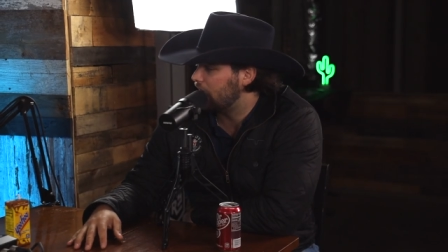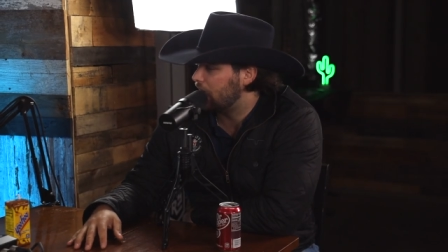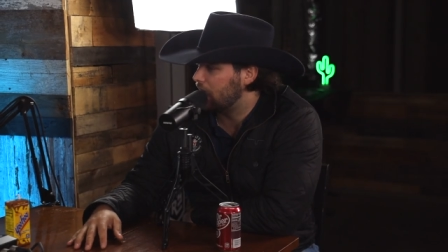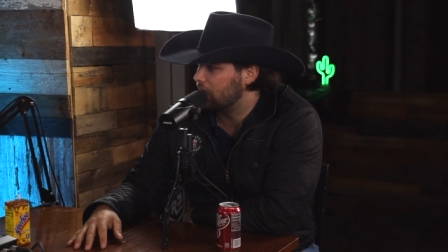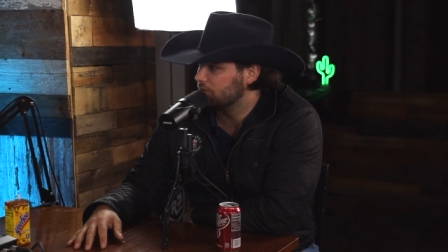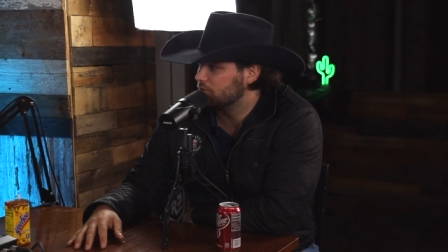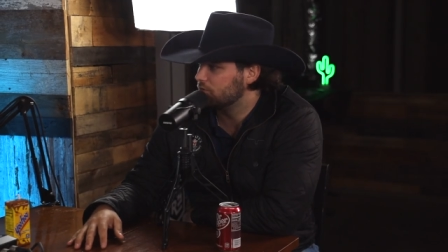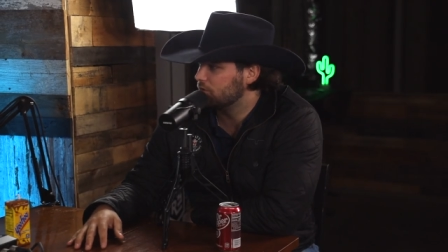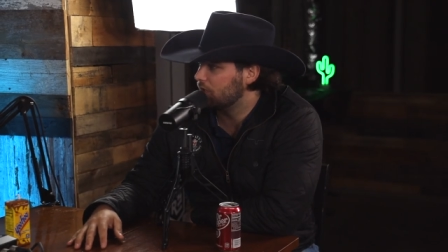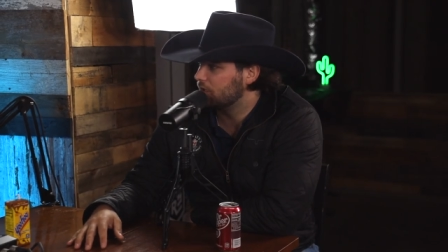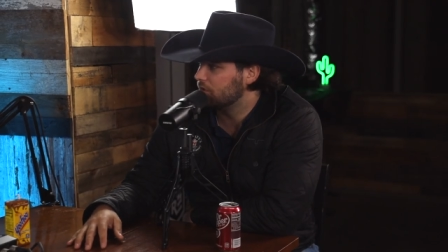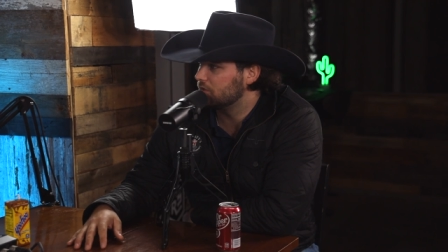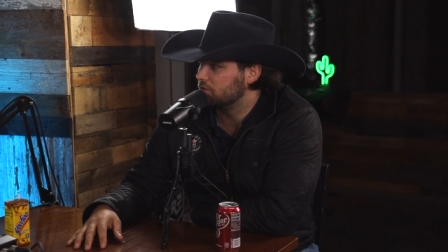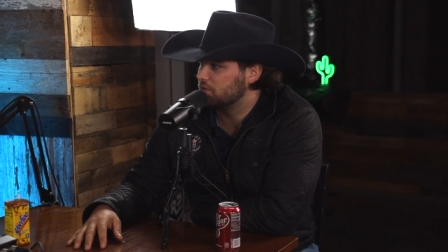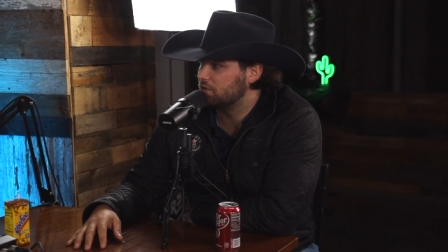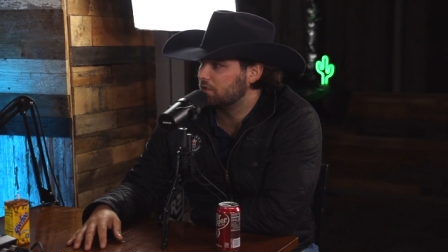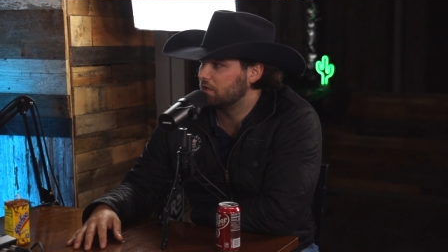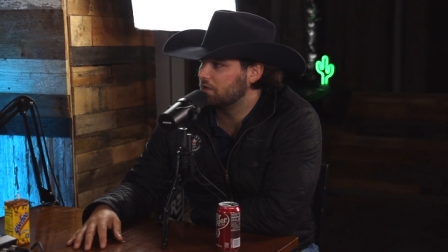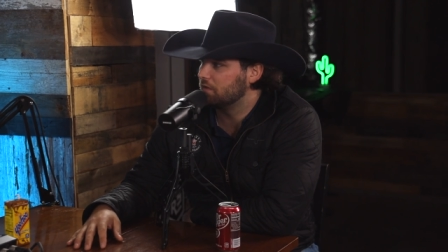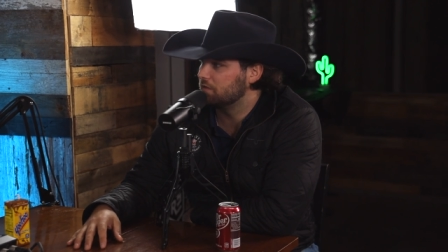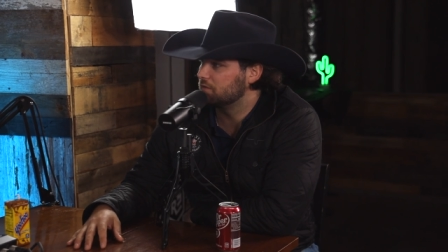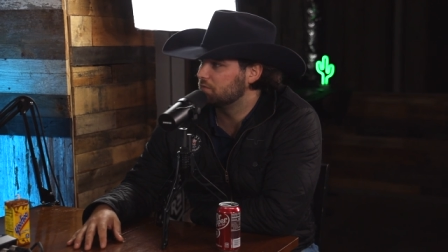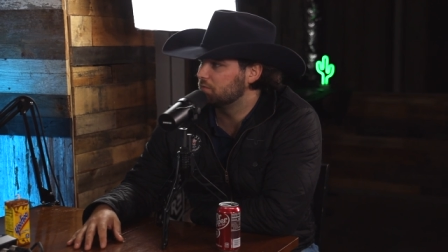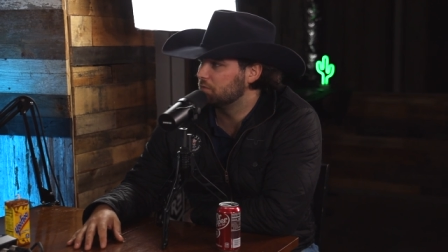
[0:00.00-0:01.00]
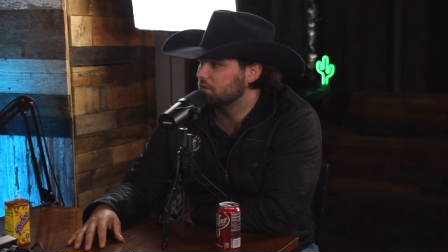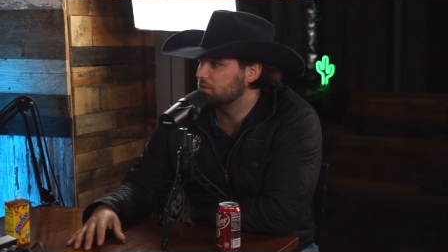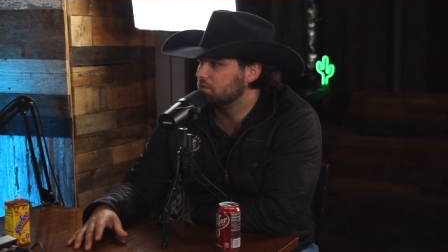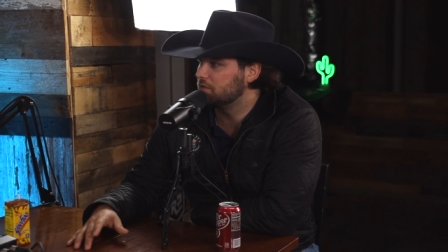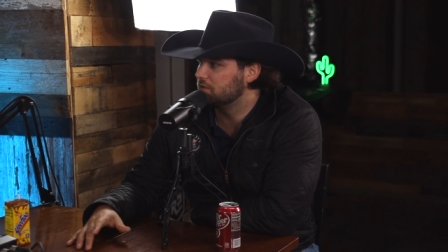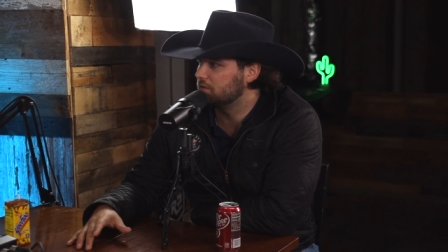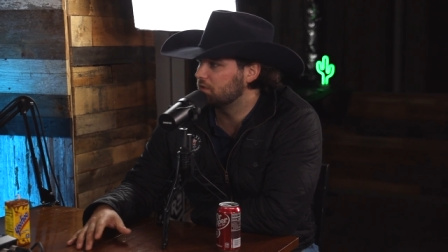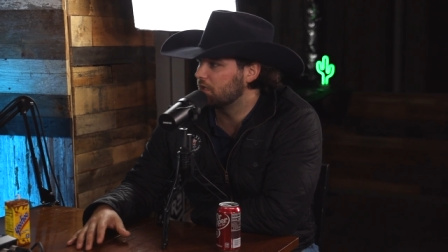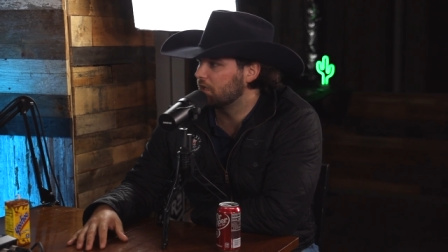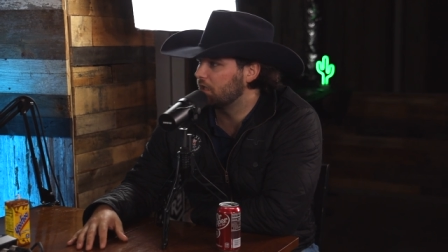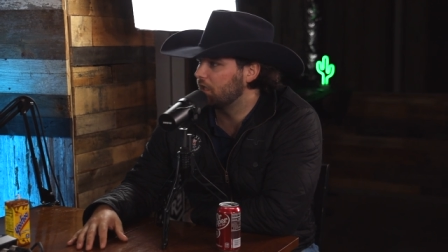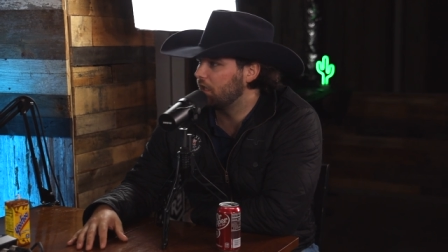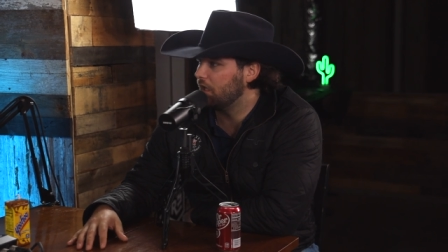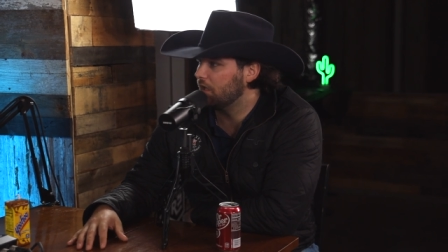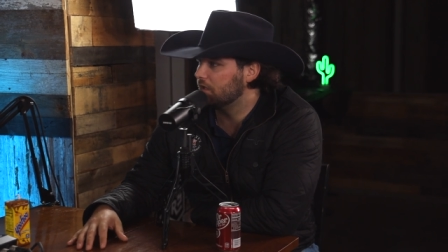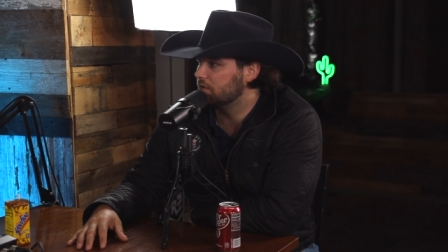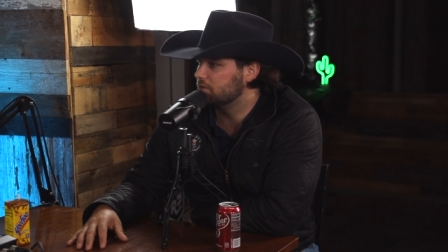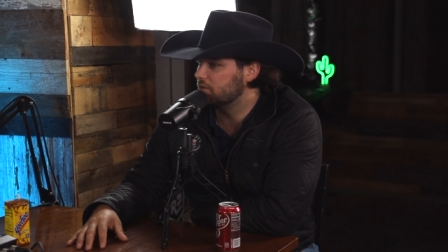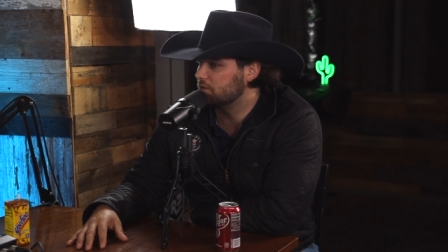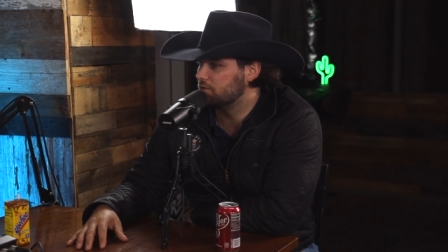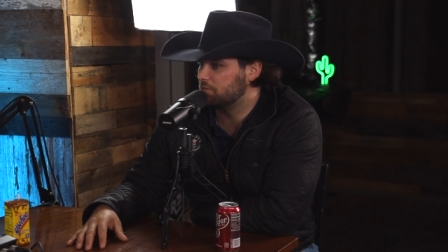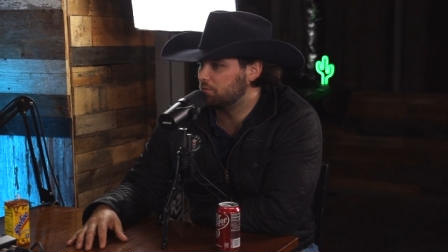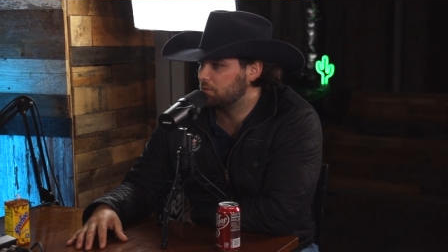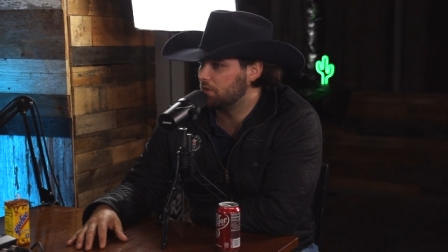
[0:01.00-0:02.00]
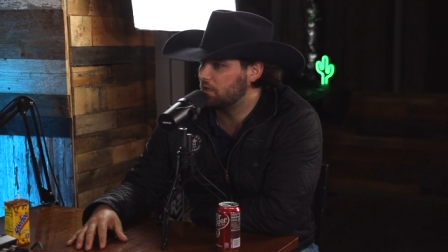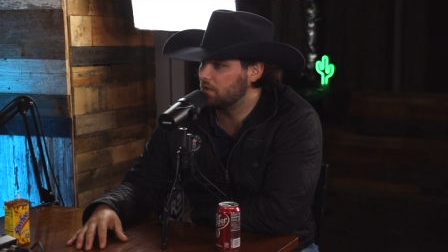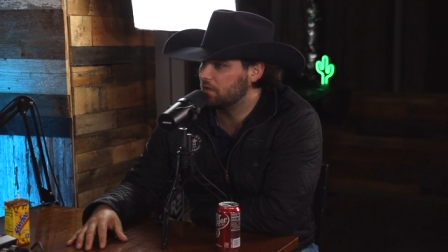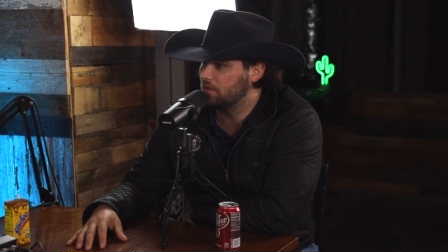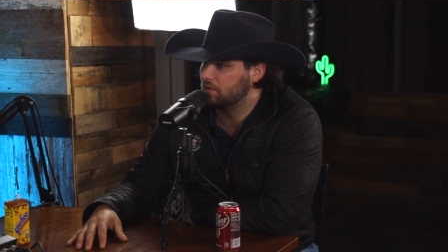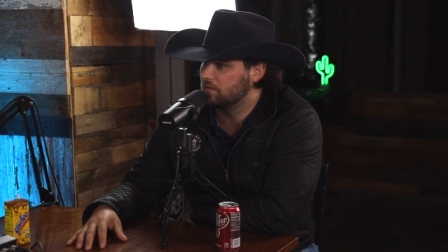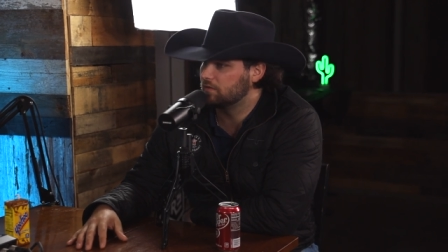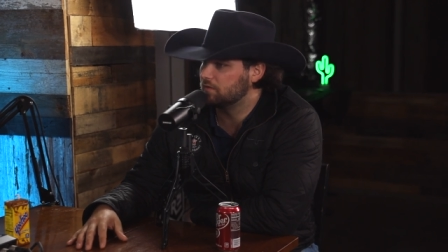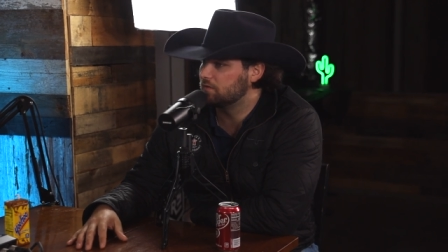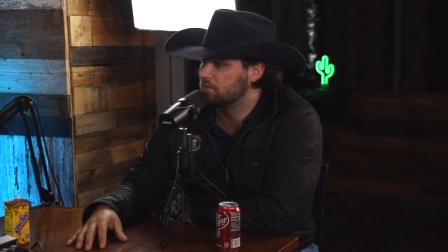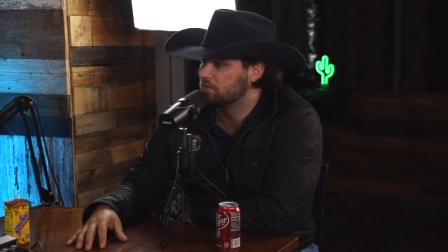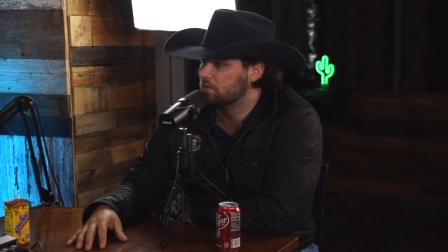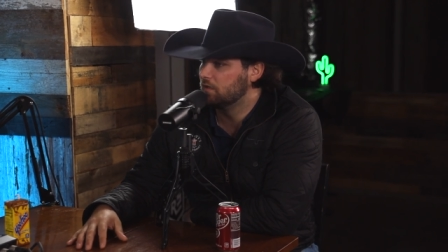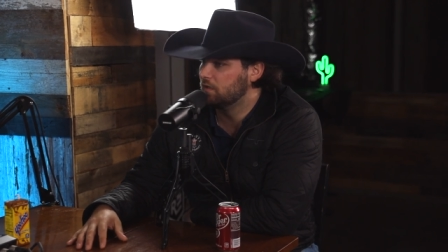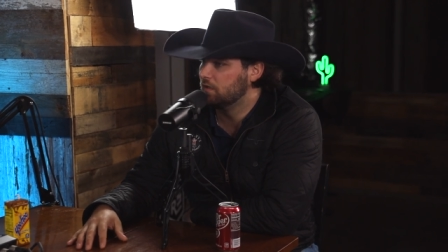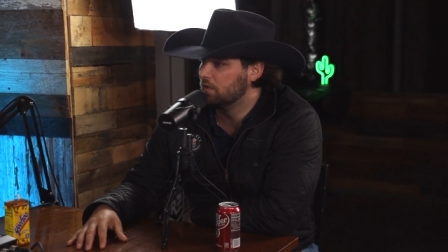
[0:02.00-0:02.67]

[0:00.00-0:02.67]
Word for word: I try to share as much as I can just because